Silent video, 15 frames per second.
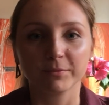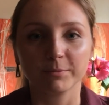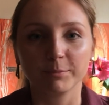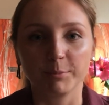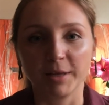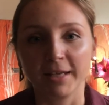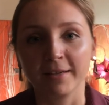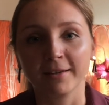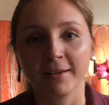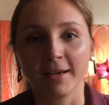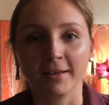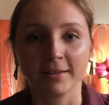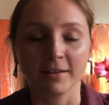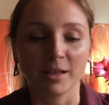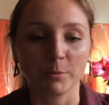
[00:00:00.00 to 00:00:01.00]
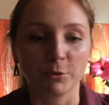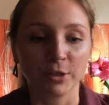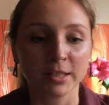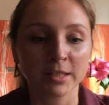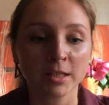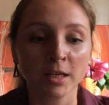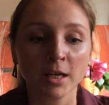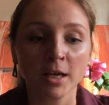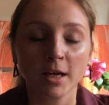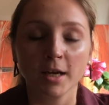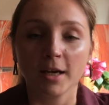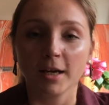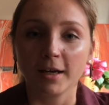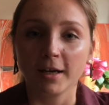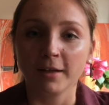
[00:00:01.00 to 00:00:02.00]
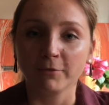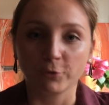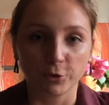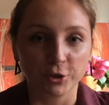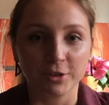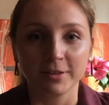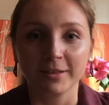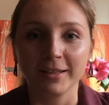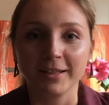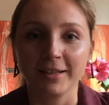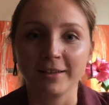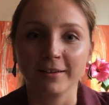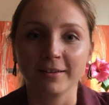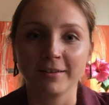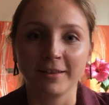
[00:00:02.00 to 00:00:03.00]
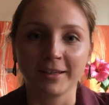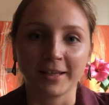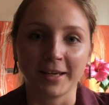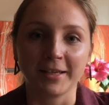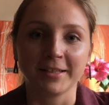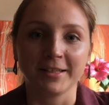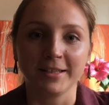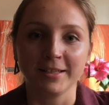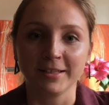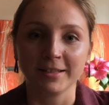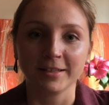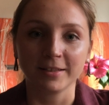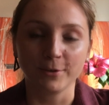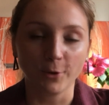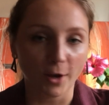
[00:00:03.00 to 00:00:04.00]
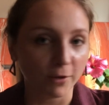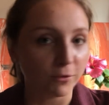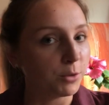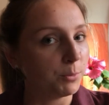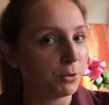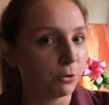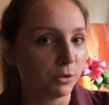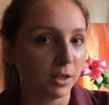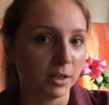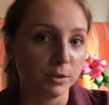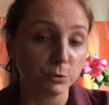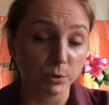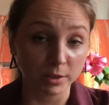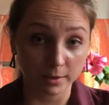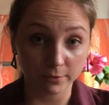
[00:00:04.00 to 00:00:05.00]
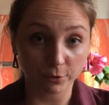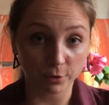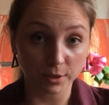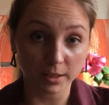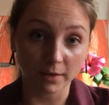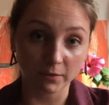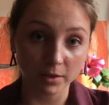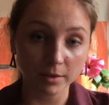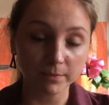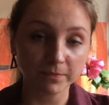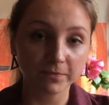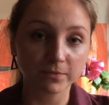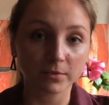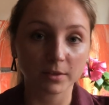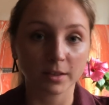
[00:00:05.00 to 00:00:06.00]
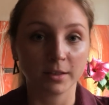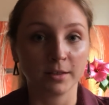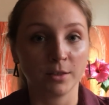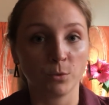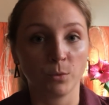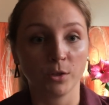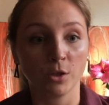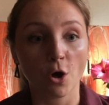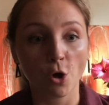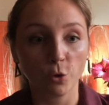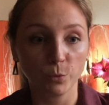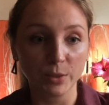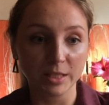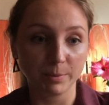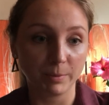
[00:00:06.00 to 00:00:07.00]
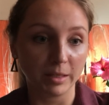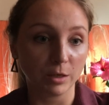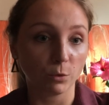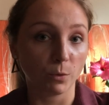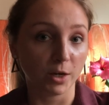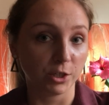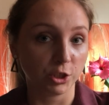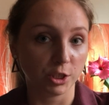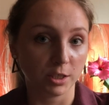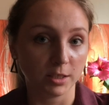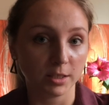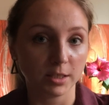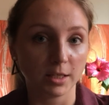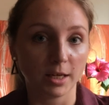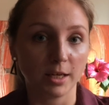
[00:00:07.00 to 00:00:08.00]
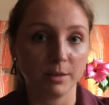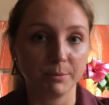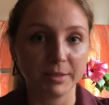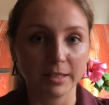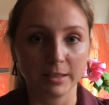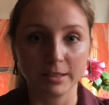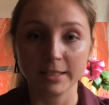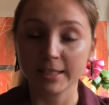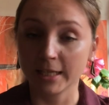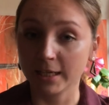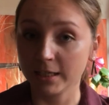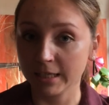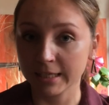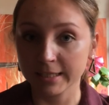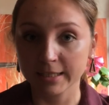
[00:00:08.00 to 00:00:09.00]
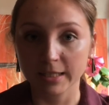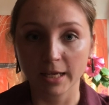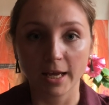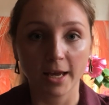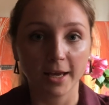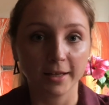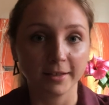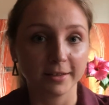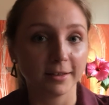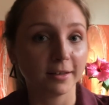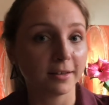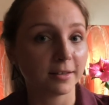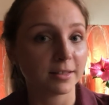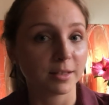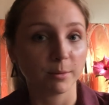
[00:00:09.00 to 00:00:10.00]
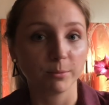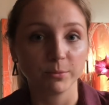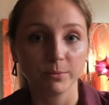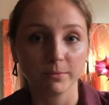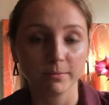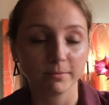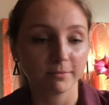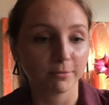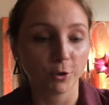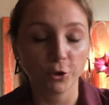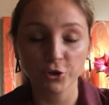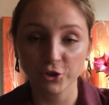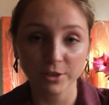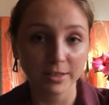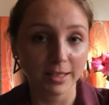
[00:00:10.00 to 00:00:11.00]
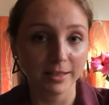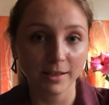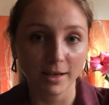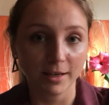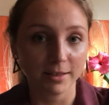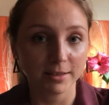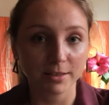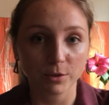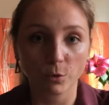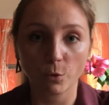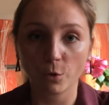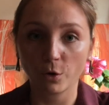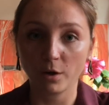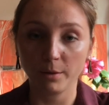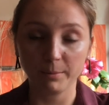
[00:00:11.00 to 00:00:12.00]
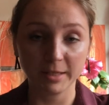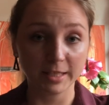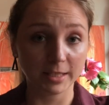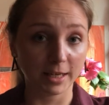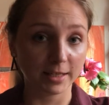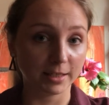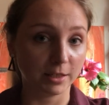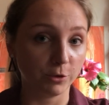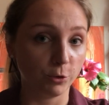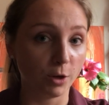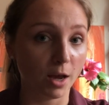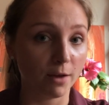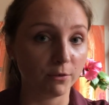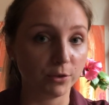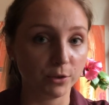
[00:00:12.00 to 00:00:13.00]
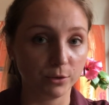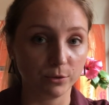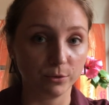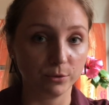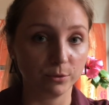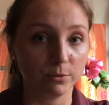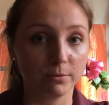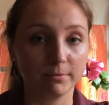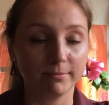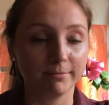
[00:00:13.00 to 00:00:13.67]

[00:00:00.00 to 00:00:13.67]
pink and glamorous. Unfortunately, the case is you have to be online 24/7. There will always be questions and misunderstandings and some urgent deadlines or mistakes that you have to